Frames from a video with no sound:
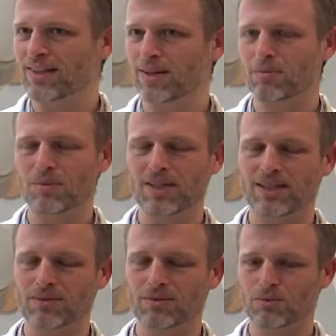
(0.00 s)
them,
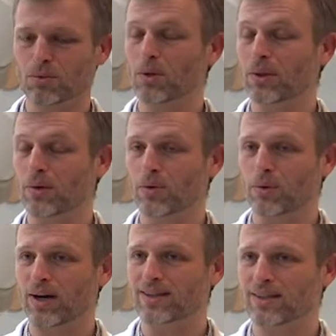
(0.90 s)
without
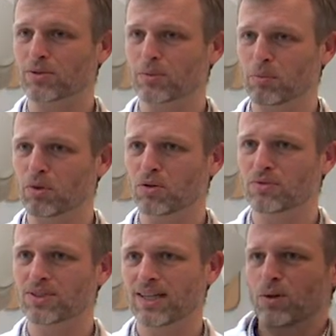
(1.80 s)
requiring them to be moved.